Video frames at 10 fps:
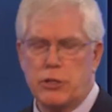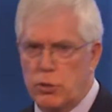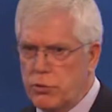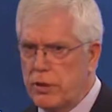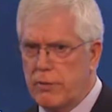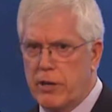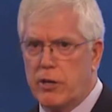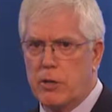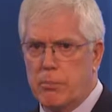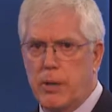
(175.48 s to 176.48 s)
using the
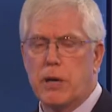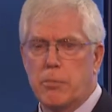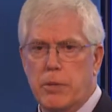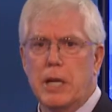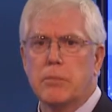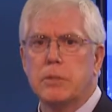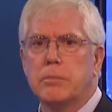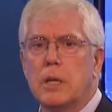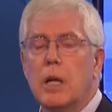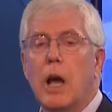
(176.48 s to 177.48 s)
very bare minimum
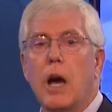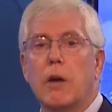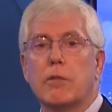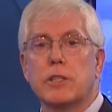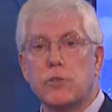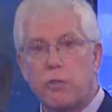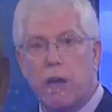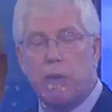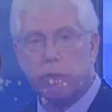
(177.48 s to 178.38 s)
of this 5